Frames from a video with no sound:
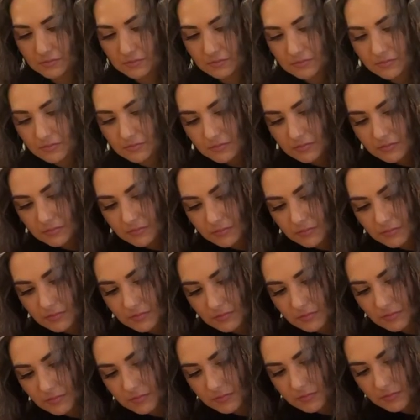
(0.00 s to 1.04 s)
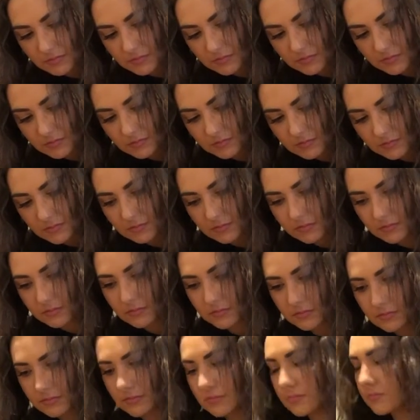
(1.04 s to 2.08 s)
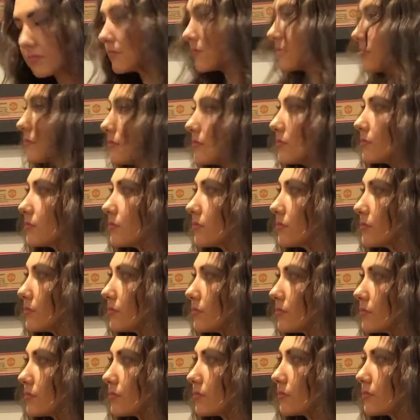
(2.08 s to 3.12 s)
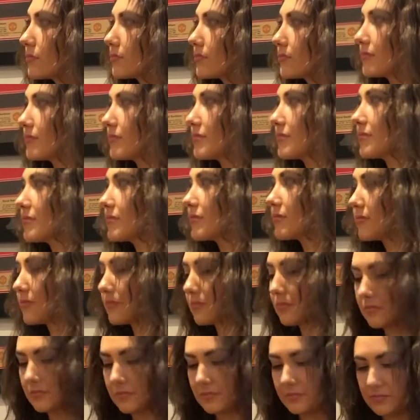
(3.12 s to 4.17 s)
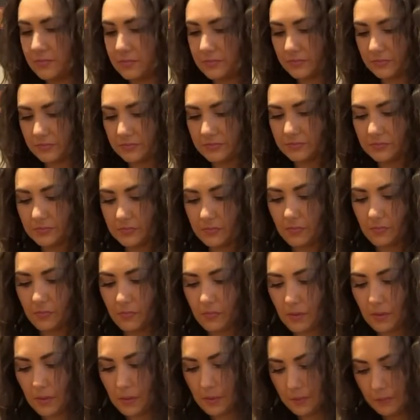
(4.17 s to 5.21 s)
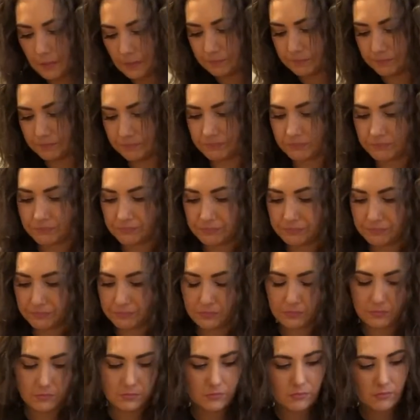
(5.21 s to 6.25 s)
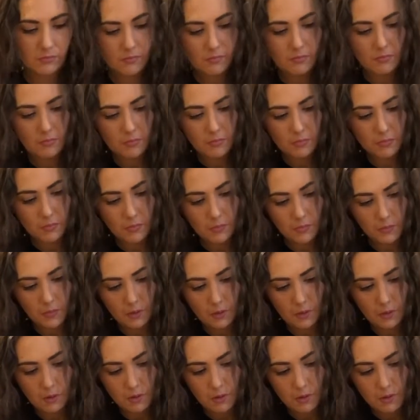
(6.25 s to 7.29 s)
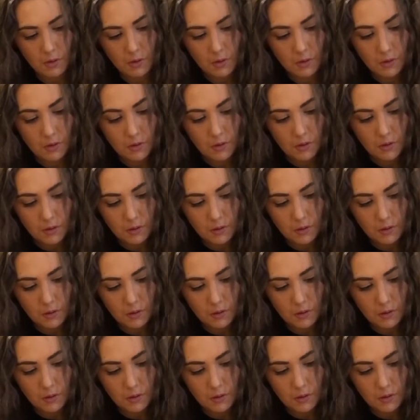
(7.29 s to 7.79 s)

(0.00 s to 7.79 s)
This person isn't speaking.